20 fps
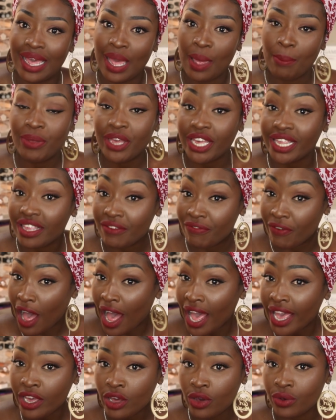Because if
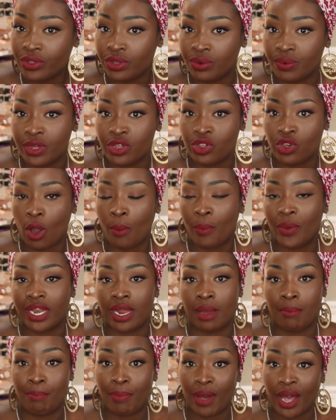I go to a shop and
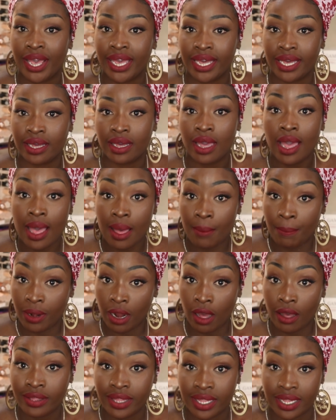I'm buying
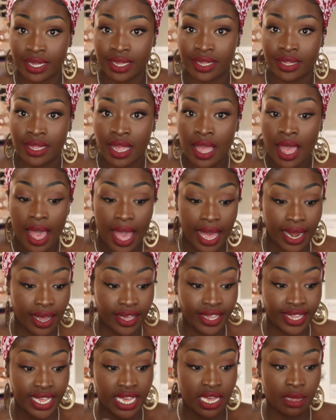plasters and I
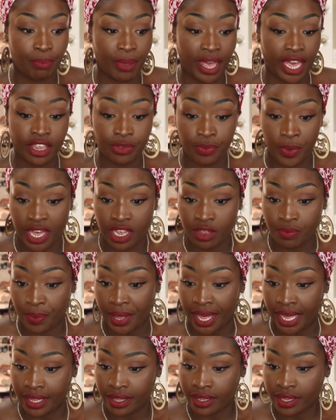see beige, beige,
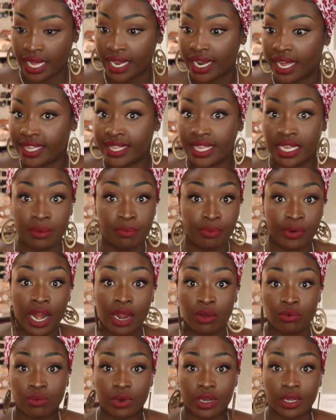beige, and I see
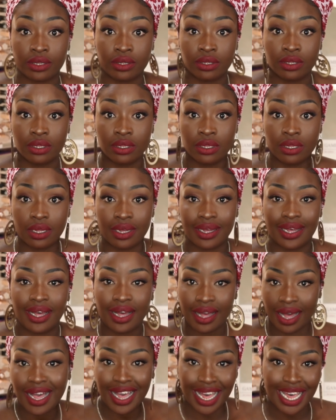brown one,
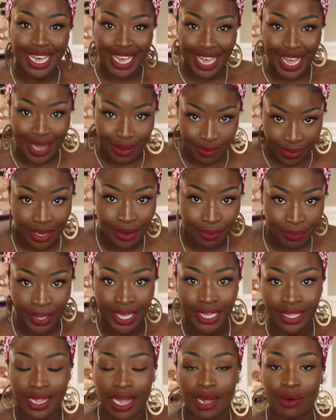I'm gonna
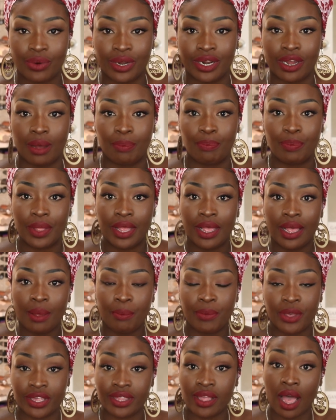pick that one up.
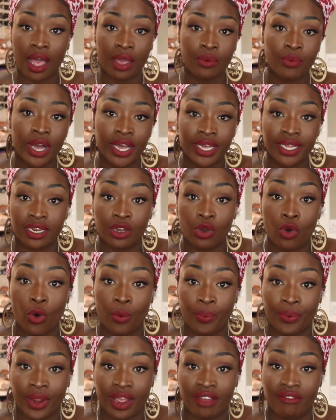Because I work in a
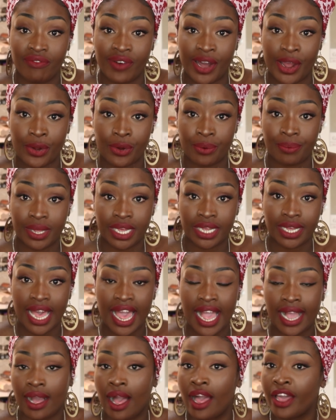corporate environment
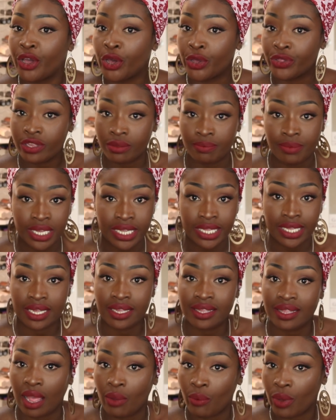and I go to
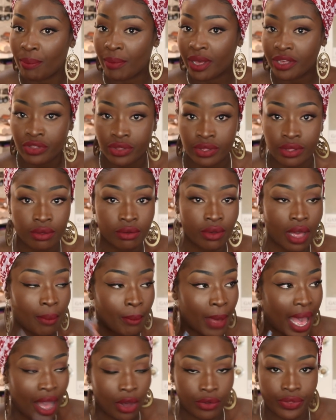meetings, I wear my suit,
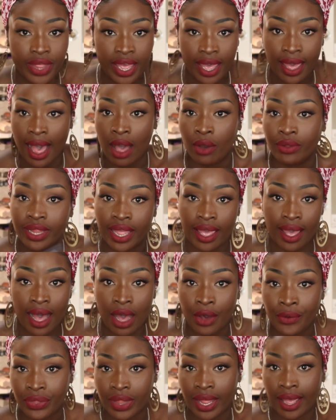I'm out there, out there,
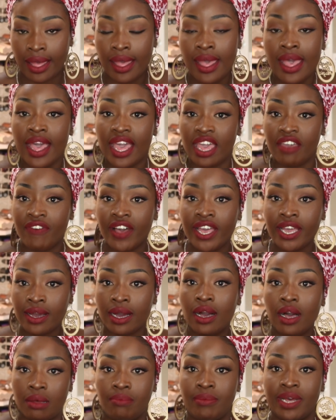out there. If I
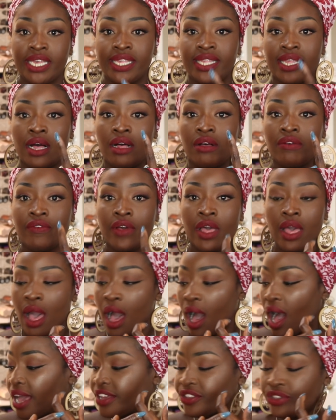cut myself,
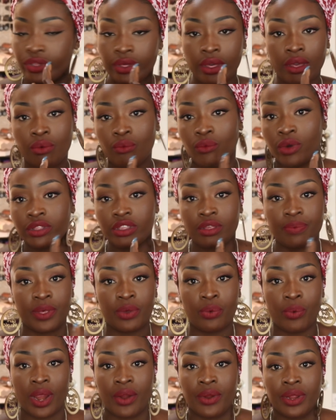I don't want to be
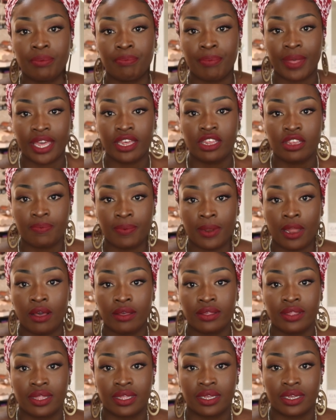wearing beige
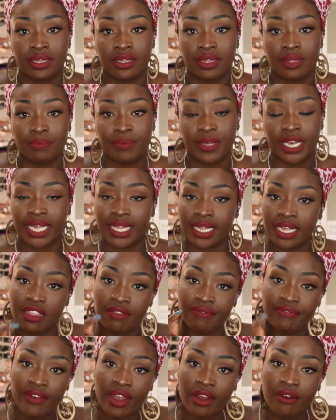plasters because it's
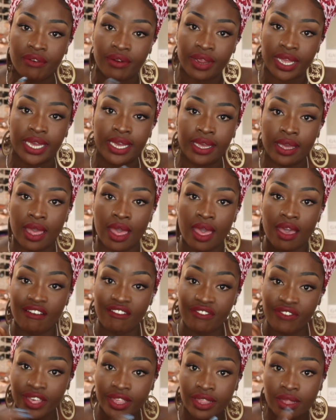very
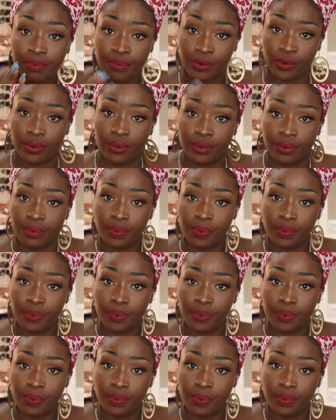visible.